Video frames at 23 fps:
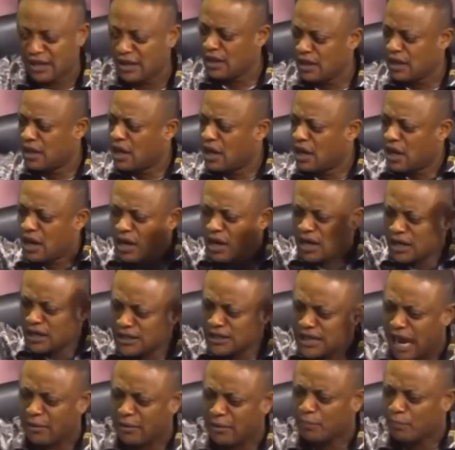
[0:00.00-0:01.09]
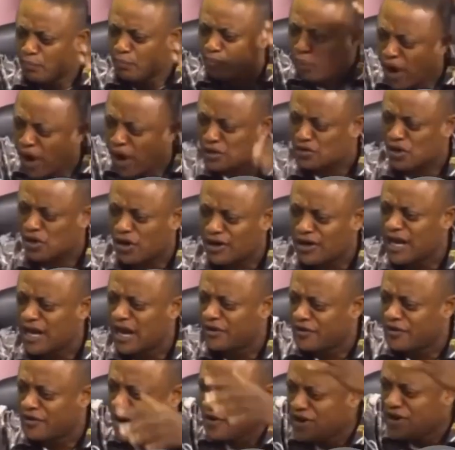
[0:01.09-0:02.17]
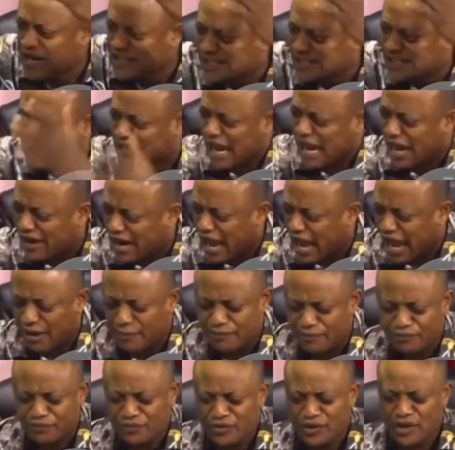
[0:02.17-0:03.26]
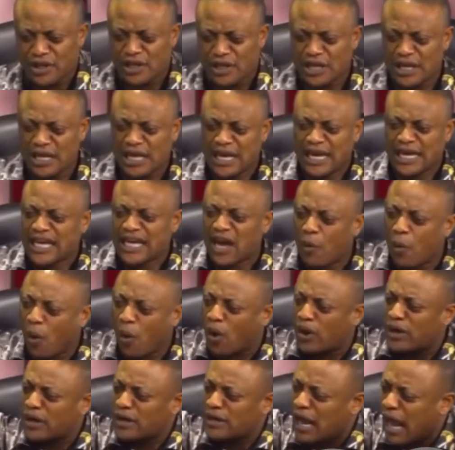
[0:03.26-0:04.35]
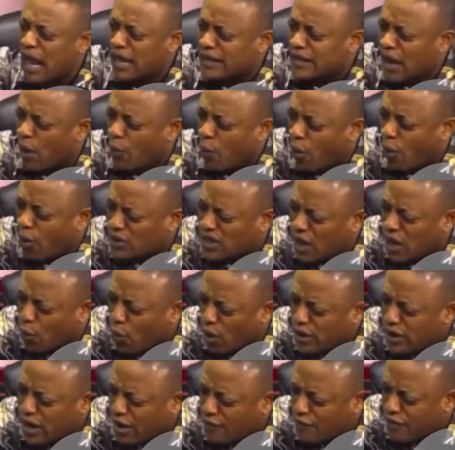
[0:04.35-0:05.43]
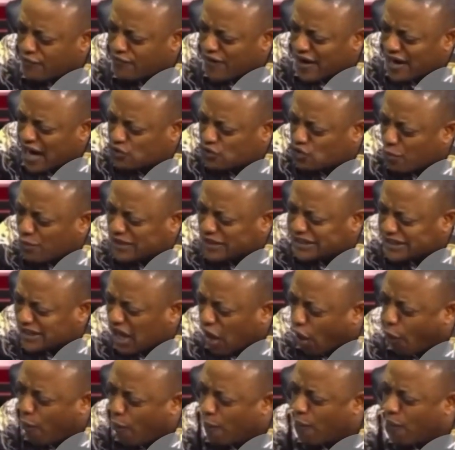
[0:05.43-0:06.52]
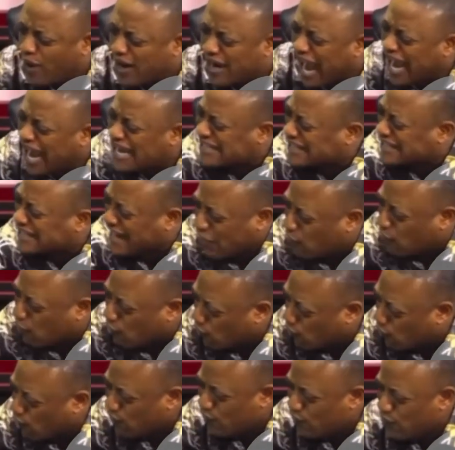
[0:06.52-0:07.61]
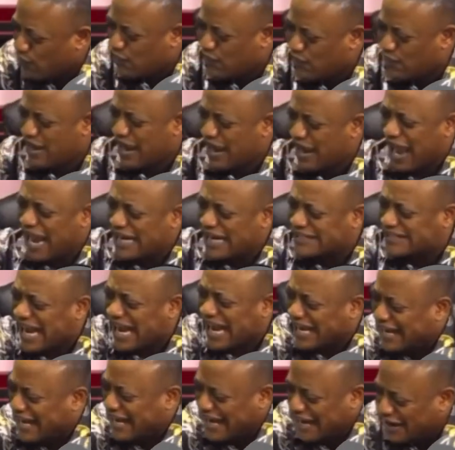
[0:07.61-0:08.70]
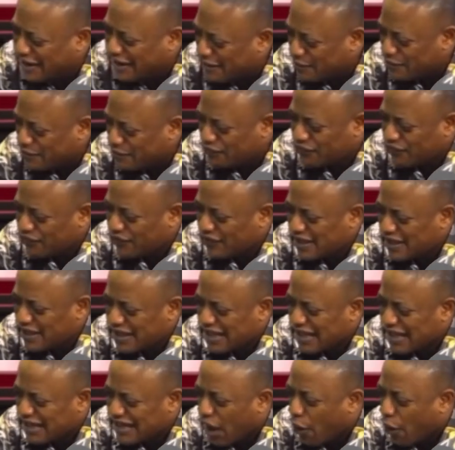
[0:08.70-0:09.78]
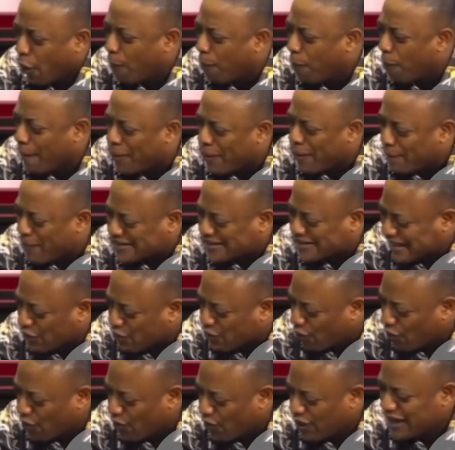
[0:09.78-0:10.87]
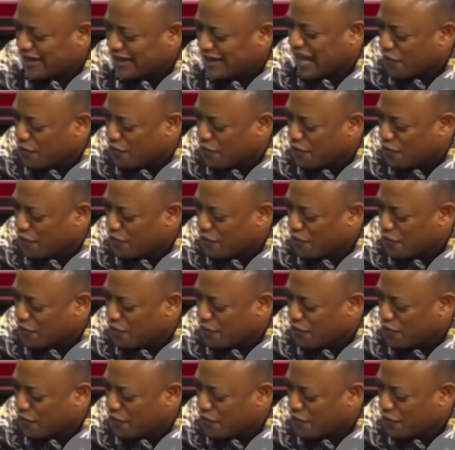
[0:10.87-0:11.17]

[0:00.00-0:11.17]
and I'm sorry. Papa, me poucho from penny for no Kasa because Umanumu or Mukwan, Ukwasumu too much. because we are ohini poor